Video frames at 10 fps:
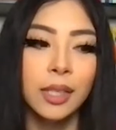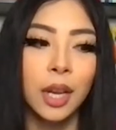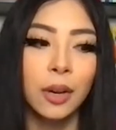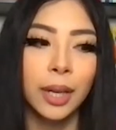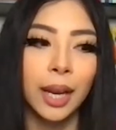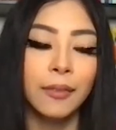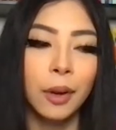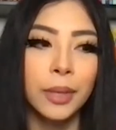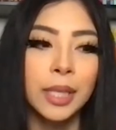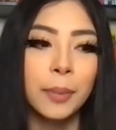So like I've
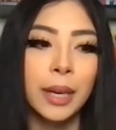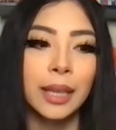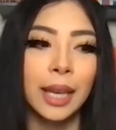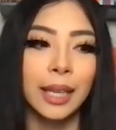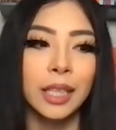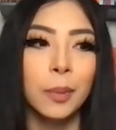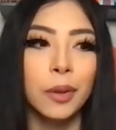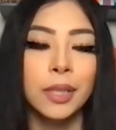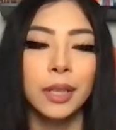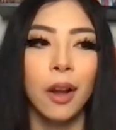always been like
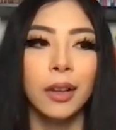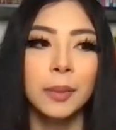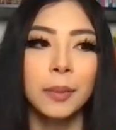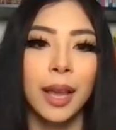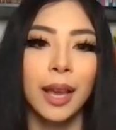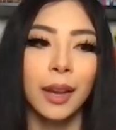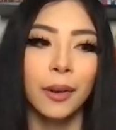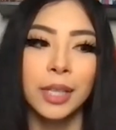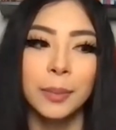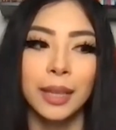exposed to cosplay,
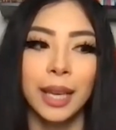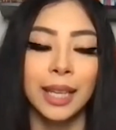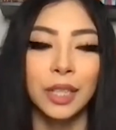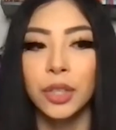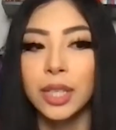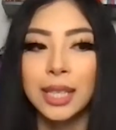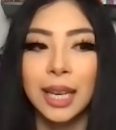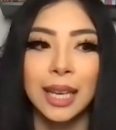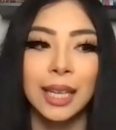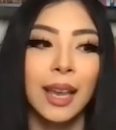always been like
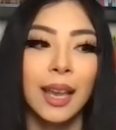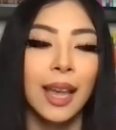interested